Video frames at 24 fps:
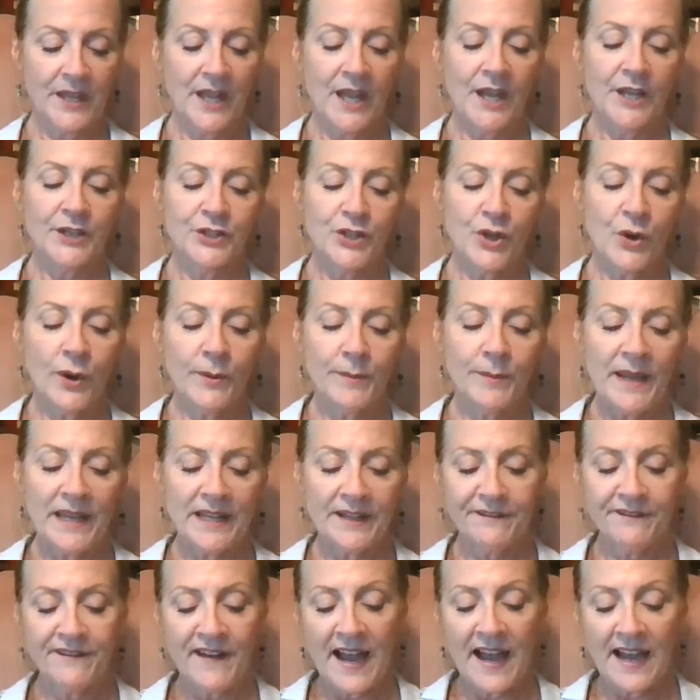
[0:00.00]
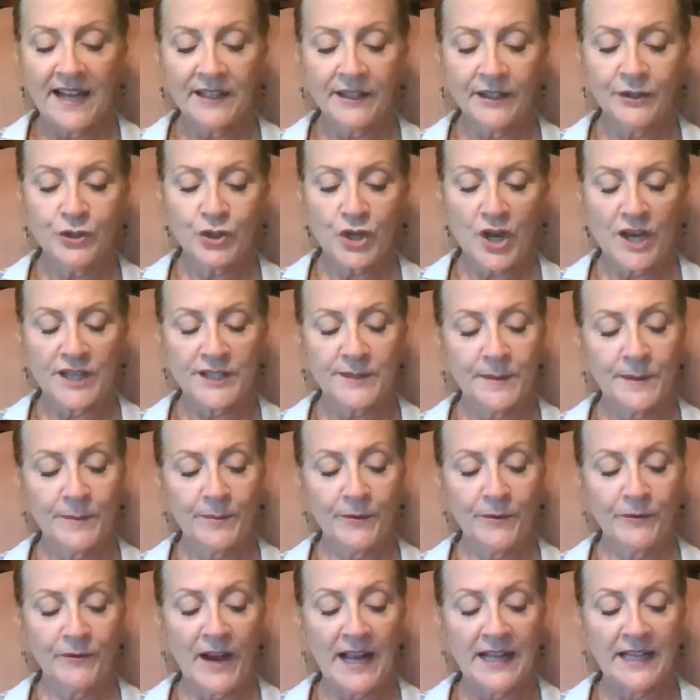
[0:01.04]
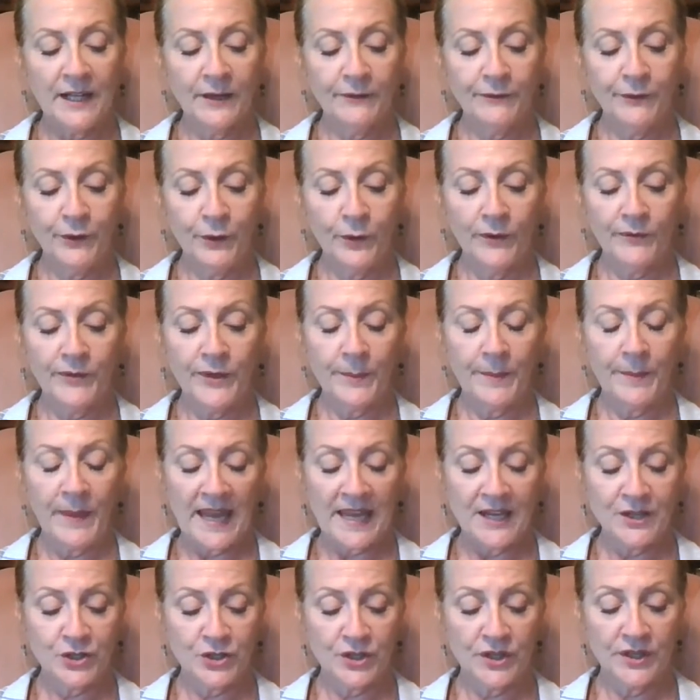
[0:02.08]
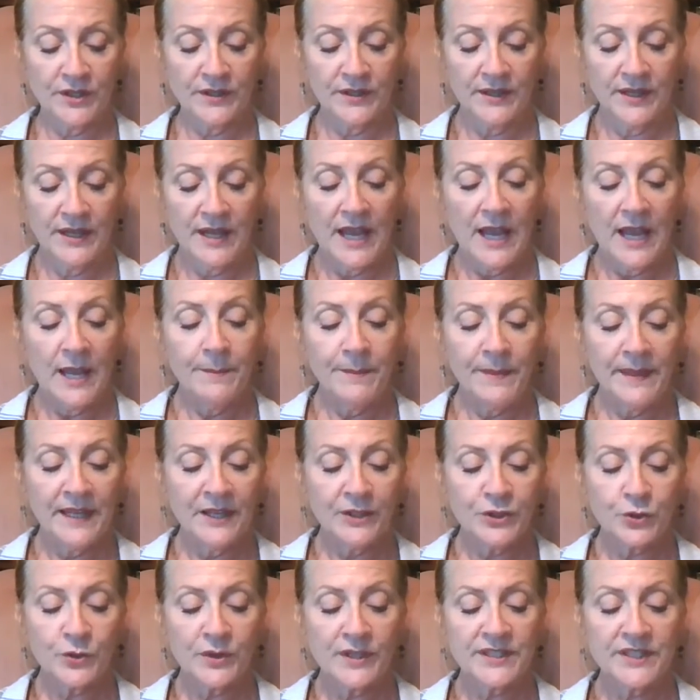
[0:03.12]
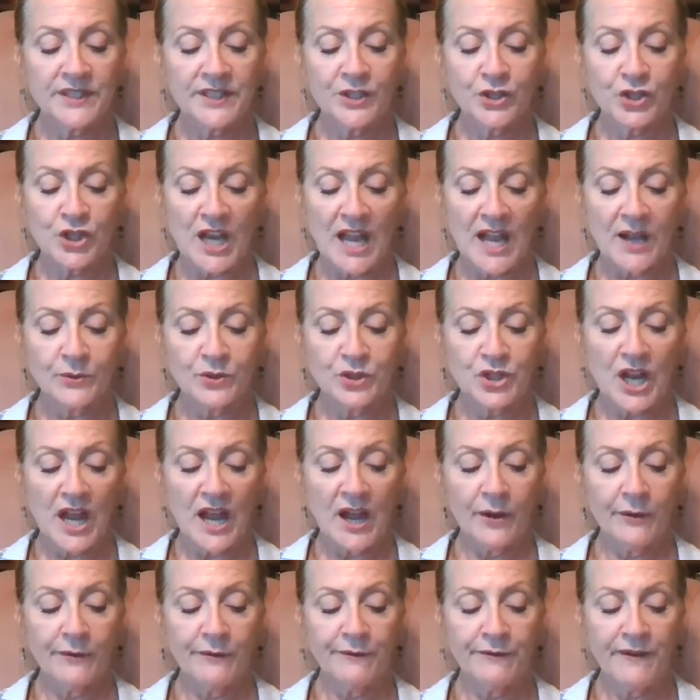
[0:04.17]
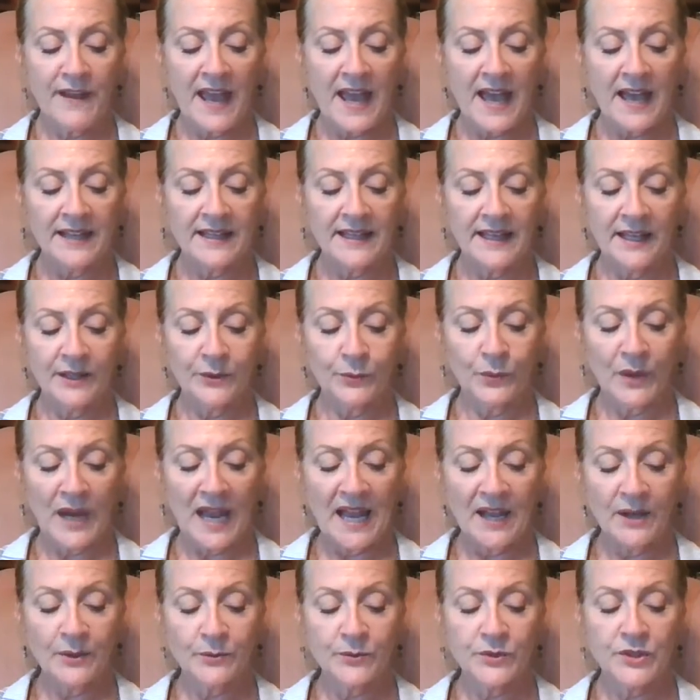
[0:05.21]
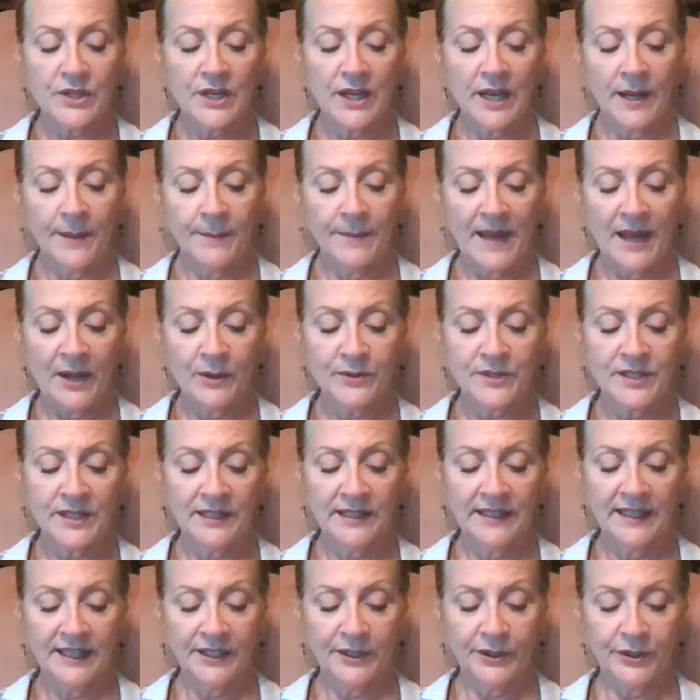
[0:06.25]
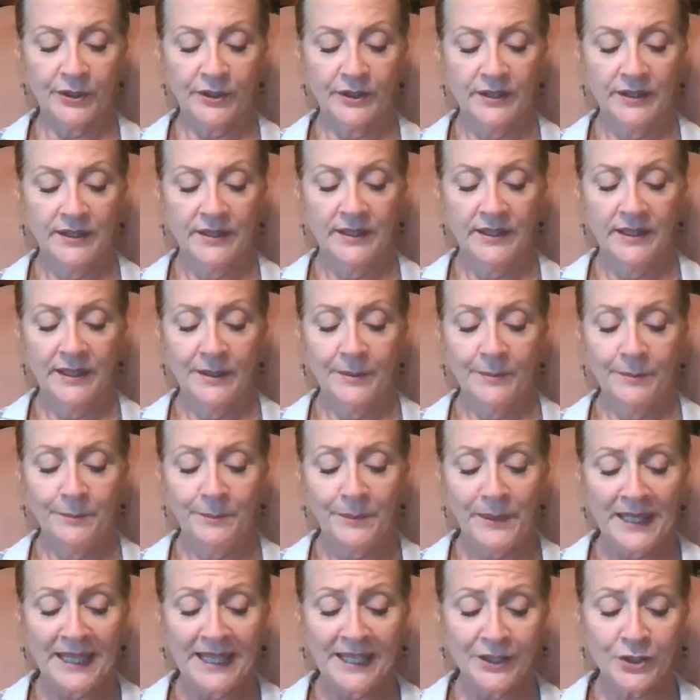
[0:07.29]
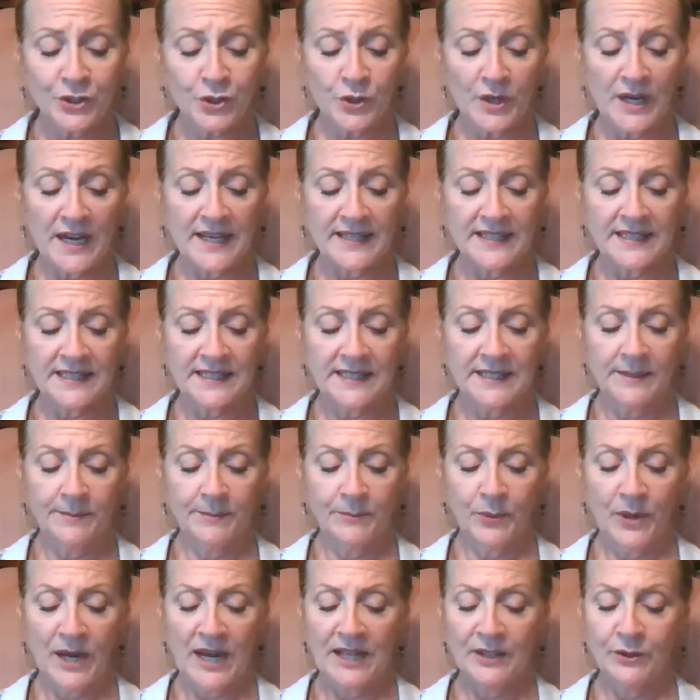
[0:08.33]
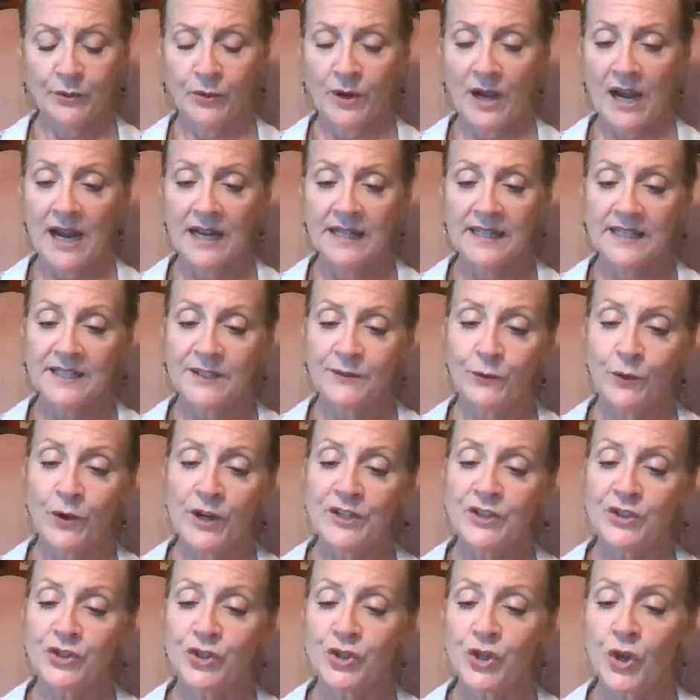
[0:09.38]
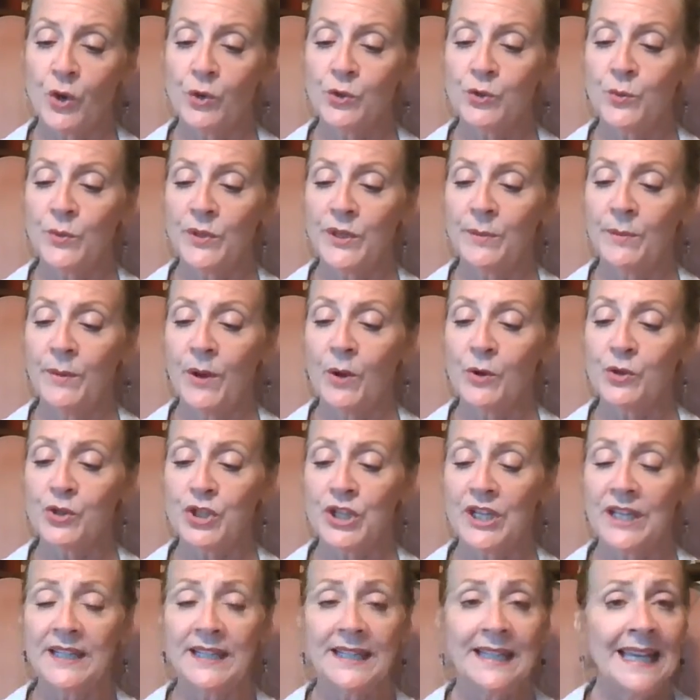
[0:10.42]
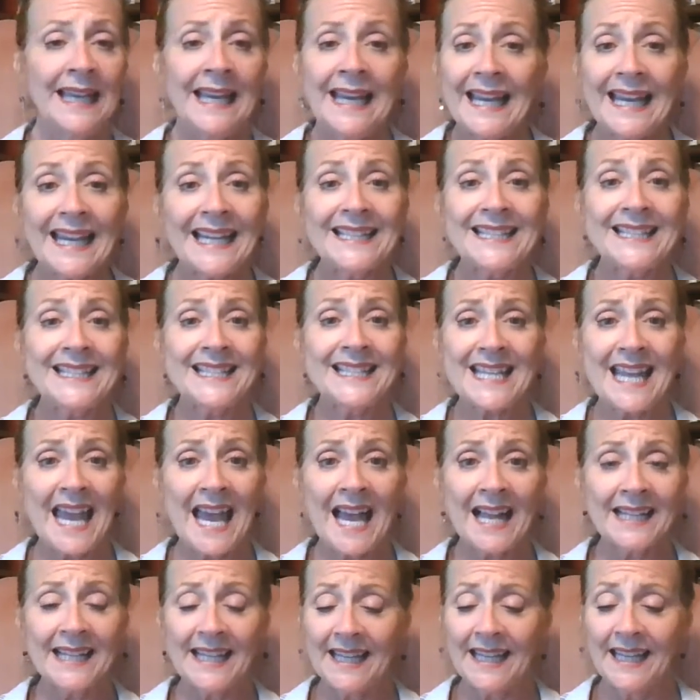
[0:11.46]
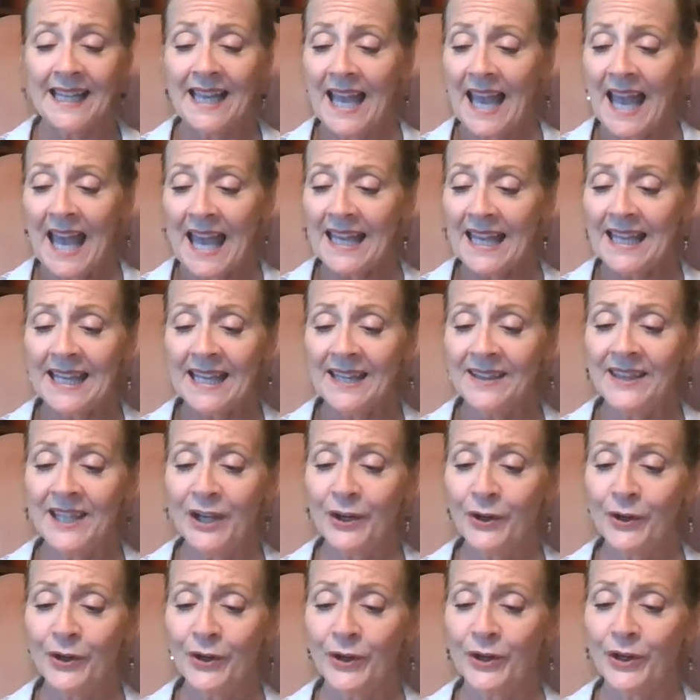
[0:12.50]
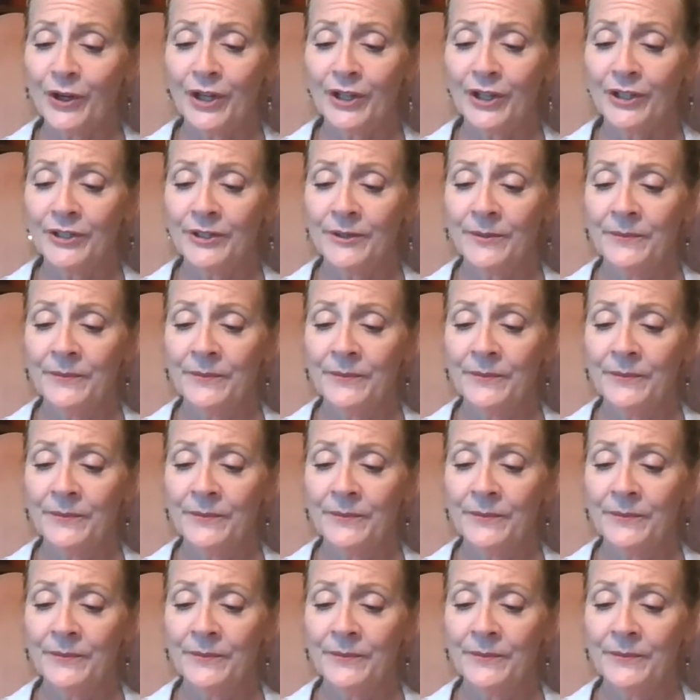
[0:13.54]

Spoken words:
Noah made a final adjustment, providing a view of the patient. Beatrice the Chow Chow, fat and round, about to litter. Beatrice! Brad cried, his voice choked with emotion. It's Daddy! Hang in there, girl!